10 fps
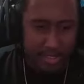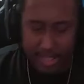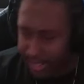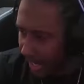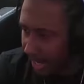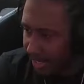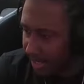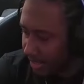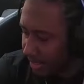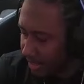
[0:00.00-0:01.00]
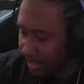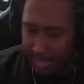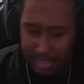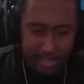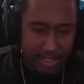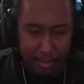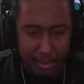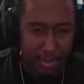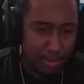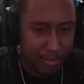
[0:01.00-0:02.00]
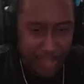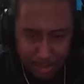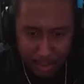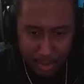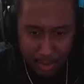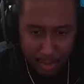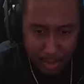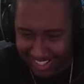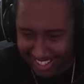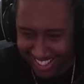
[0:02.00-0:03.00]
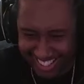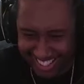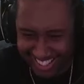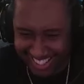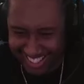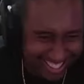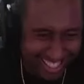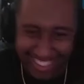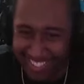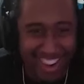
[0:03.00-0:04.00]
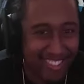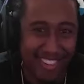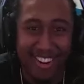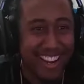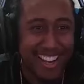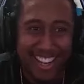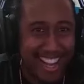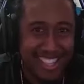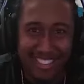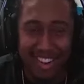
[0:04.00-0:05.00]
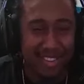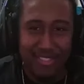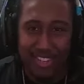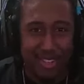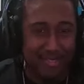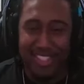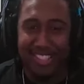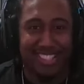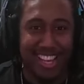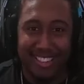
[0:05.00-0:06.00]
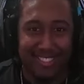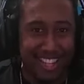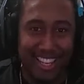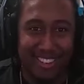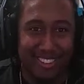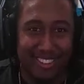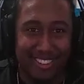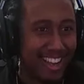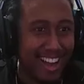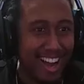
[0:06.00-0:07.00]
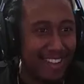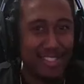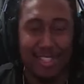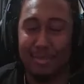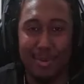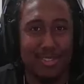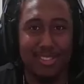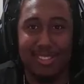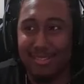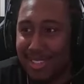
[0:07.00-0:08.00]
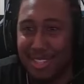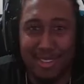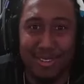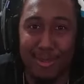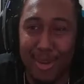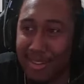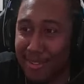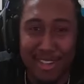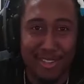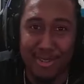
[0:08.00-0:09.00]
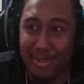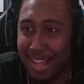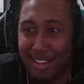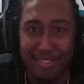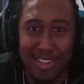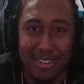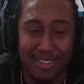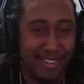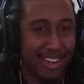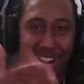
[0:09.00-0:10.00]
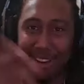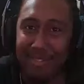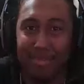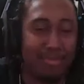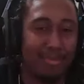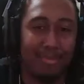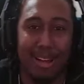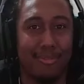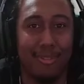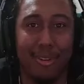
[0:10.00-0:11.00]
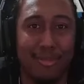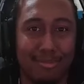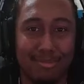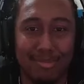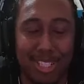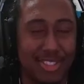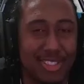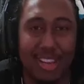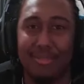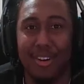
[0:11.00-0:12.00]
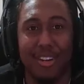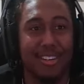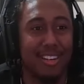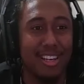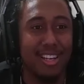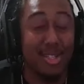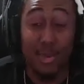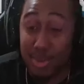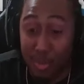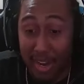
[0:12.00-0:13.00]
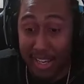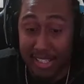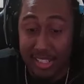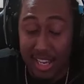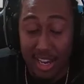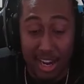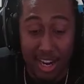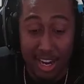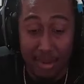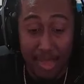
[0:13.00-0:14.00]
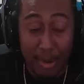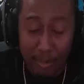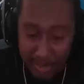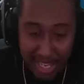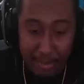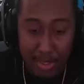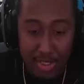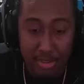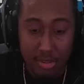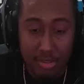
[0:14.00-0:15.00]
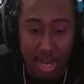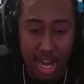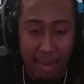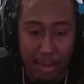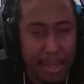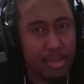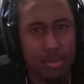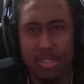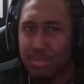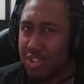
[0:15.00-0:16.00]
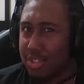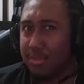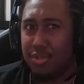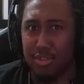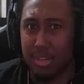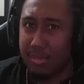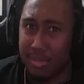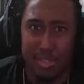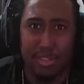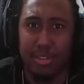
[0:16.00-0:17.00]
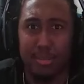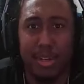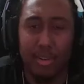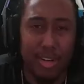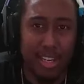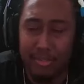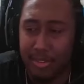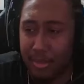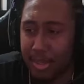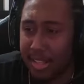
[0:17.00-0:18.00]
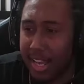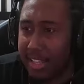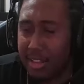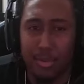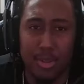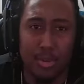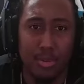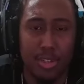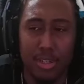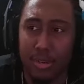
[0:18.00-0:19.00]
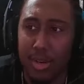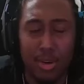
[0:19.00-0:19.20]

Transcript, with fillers: TikTok. I'm gonna start a Facebook and whatever goddamn other video places I can think of. I'm just gonna post, you know, whatever I do that video on every platform and just have fun. Twitch wise, um, that will be gaming still. Um, I might throw some gym streams, you know, depending on how y'all feel about that. I think it'll be cool, you know.